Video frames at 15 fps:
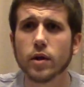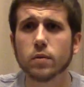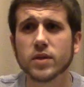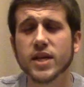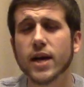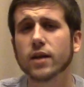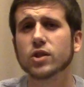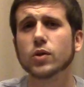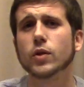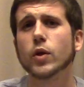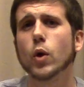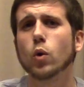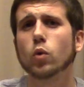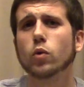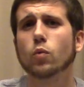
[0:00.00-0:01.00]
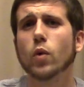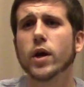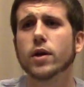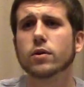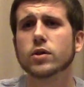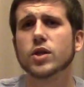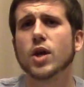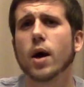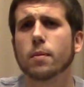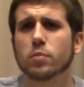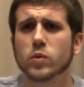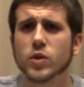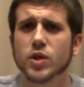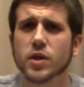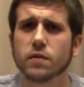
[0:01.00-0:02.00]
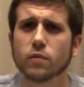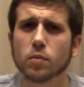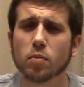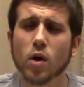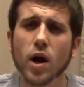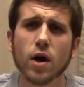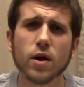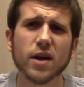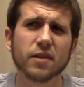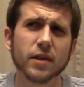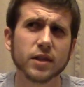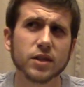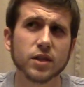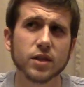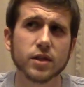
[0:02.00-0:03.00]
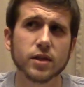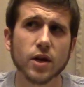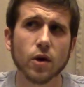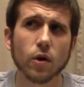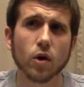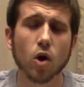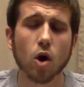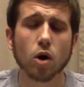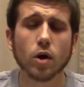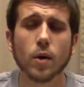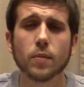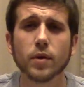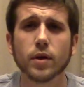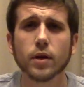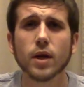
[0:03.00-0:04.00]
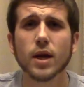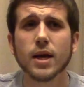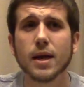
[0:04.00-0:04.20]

he was actually the Oakland Raiders' top receiver prior, I think, to Derek Carr coming in.